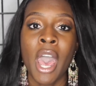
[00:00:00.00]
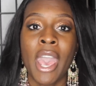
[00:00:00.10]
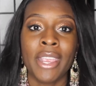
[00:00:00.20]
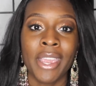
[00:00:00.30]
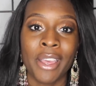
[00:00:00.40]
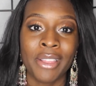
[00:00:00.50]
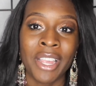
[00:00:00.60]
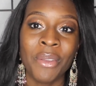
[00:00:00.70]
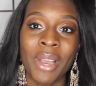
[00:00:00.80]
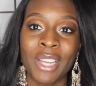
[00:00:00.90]
and yeah
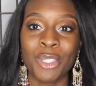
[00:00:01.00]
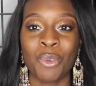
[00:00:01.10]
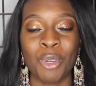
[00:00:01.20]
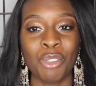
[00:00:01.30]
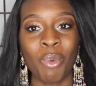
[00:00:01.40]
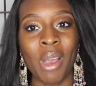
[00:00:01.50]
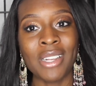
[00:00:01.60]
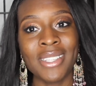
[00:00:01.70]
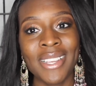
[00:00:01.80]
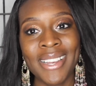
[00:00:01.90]
thank you guys so much for
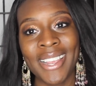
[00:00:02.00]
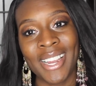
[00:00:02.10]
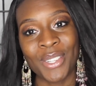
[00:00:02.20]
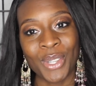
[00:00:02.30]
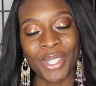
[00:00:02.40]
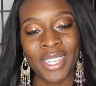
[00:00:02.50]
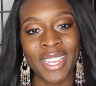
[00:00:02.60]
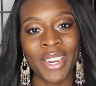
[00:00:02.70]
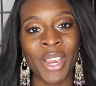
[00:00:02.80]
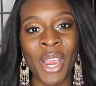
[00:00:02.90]
watching and i'll talk to you
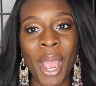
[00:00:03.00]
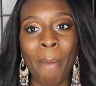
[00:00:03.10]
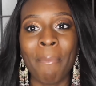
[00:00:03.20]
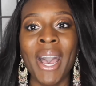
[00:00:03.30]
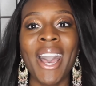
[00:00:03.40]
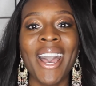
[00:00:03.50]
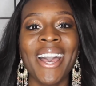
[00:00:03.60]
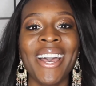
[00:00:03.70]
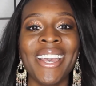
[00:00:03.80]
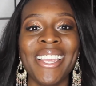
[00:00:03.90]
later
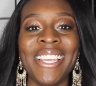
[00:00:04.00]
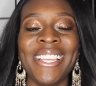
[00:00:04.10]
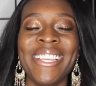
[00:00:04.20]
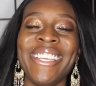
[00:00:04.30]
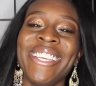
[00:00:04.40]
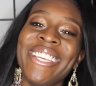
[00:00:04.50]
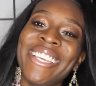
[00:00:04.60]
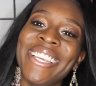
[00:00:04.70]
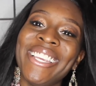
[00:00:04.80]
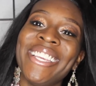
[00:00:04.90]

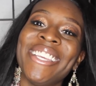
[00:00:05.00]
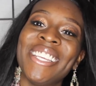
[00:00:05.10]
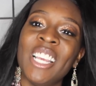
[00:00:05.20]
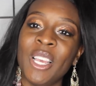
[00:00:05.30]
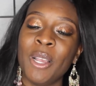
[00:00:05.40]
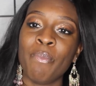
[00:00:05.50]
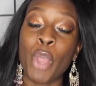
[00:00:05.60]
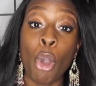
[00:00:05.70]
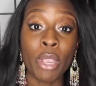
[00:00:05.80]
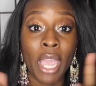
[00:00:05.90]
bye
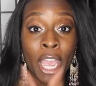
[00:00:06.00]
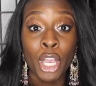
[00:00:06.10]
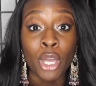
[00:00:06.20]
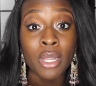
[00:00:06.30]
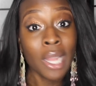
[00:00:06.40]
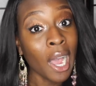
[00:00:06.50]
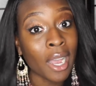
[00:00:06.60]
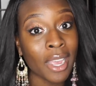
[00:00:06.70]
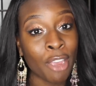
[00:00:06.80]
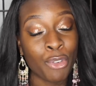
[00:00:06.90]
Oh yeah, and good
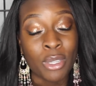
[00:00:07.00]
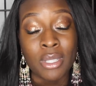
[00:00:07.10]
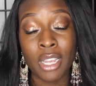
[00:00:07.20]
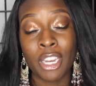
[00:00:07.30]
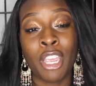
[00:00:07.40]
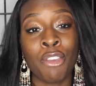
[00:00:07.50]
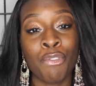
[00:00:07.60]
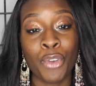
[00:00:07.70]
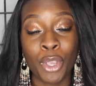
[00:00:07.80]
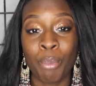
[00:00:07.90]
luck if you're studying
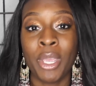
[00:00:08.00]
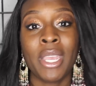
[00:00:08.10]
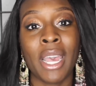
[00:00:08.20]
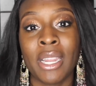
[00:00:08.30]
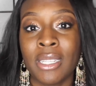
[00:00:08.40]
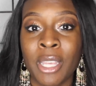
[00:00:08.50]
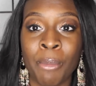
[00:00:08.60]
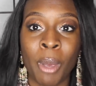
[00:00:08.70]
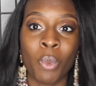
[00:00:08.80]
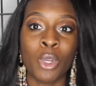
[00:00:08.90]
for your PCAT
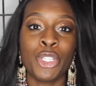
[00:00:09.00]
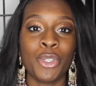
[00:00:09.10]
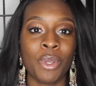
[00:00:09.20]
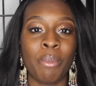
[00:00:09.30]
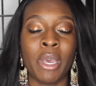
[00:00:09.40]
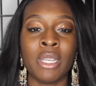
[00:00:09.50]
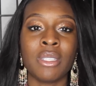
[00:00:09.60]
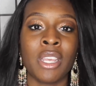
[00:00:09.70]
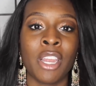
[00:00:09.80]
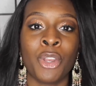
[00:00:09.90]
exam. I wish you the
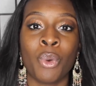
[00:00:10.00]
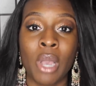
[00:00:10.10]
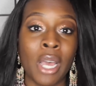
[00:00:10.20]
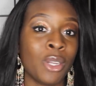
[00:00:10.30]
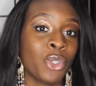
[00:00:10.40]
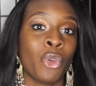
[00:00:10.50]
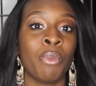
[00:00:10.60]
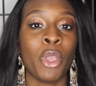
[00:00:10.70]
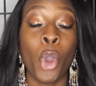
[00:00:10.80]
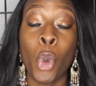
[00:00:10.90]
best, and I know God is going
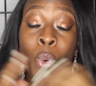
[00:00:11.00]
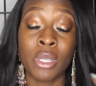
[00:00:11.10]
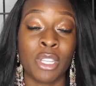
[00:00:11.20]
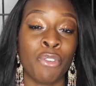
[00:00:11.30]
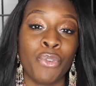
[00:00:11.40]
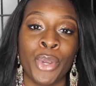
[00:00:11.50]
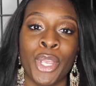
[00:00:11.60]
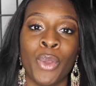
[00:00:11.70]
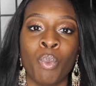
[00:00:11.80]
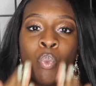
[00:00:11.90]
to be always there for
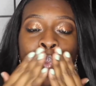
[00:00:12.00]
you.